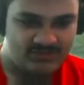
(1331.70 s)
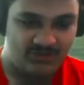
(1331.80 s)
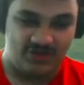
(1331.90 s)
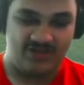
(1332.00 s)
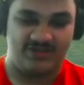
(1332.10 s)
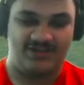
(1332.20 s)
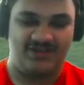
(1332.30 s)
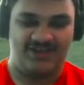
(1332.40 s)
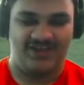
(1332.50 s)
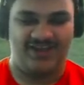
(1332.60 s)
Okay.
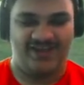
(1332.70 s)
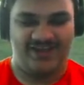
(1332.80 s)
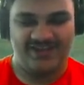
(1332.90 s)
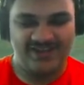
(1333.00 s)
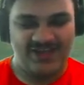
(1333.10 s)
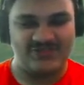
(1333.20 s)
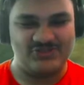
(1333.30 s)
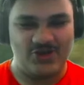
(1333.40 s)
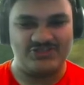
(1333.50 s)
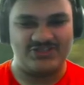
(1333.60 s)

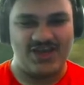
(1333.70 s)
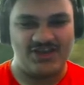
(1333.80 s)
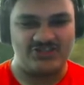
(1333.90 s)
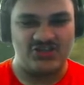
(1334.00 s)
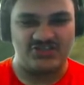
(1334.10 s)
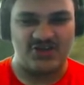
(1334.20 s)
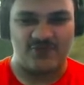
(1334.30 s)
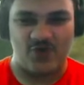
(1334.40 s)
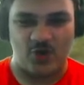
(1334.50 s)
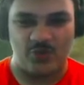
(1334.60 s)
It's hard to kind of judge how
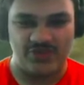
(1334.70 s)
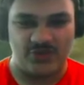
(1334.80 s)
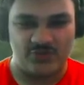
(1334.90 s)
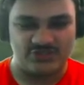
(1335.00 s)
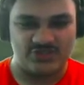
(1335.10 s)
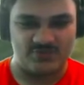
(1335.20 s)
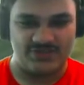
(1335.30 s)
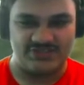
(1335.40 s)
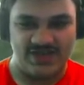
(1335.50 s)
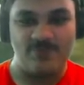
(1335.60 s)
far away that was because
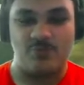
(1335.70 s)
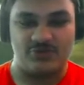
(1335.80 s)
my depth